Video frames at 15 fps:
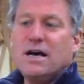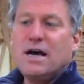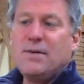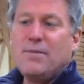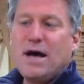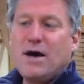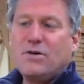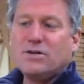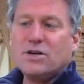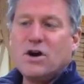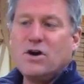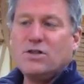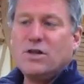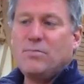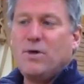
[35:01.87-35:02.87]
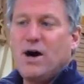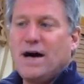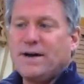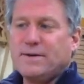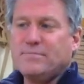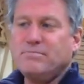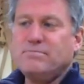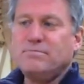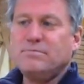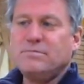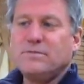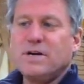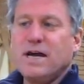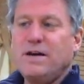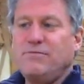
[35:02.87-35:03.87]
about on the bottom.
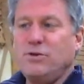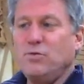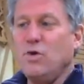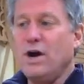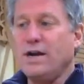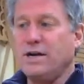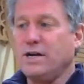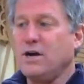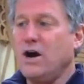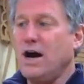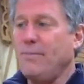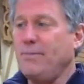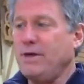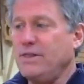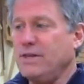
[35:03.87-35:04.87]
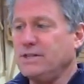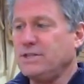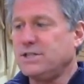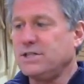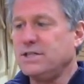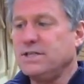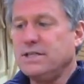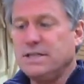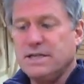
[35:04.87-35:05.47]
Okay, if you wanted to copy this,